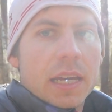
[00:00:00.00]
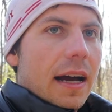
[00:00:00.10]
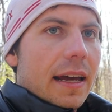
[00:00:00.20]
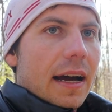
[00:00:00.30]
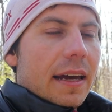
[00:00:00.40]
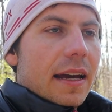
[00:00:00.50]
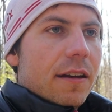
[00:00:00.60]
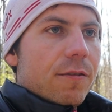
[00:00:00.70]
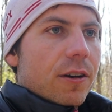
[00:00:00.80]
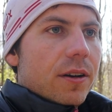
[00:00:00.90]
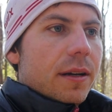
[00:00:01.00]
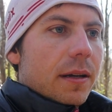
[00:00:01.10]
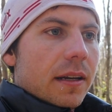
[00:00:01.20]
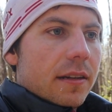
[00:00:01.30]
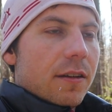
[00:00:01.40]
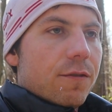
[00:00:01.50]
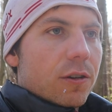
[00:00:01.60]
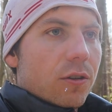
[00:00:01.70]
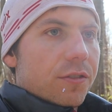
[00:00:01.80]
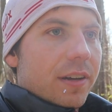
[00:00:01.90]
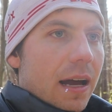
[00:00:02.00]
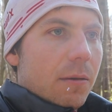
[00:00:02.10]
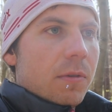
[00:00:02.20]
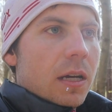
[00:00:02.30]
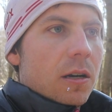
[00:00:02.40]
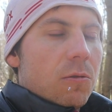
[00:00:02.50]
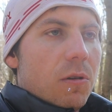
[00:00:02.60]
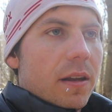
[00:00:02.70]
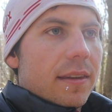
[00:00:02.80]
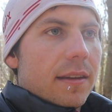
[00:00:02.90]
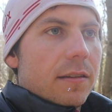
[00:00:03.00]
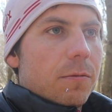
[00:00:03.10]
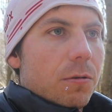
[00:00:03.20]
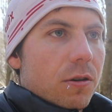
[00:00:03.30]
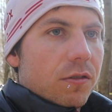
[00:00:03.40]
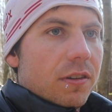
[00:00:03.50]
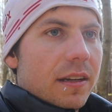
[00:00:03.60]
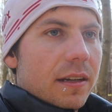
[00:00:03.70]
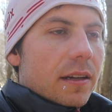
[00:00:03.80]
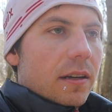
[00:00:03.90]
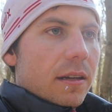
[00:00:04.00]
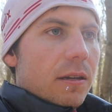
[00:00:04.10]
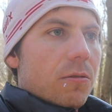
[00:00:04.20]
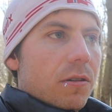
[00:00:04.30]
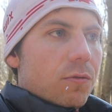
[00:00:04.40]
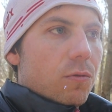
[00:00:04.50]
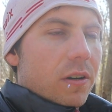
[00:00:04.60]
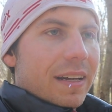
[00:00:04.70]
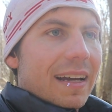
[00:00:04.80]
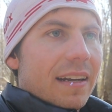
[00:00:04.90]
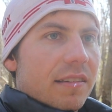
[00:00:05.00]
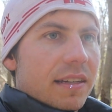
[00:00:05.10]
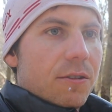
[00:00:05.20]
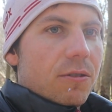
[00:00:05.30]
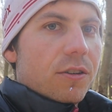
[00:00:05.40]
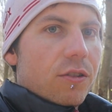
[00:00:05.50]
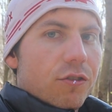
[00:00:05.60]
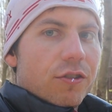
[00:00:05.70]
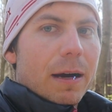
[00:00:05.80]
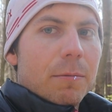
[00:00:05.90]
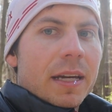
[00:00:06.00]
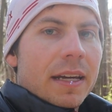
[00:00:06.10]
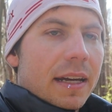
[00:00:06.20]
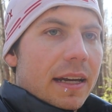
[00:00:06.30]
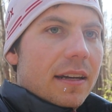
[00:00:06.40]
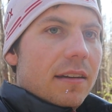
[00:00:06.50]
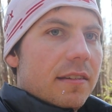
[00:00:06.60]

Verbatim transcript: I, I had a very difficult time with this person. He, he was working at a ski rental shop and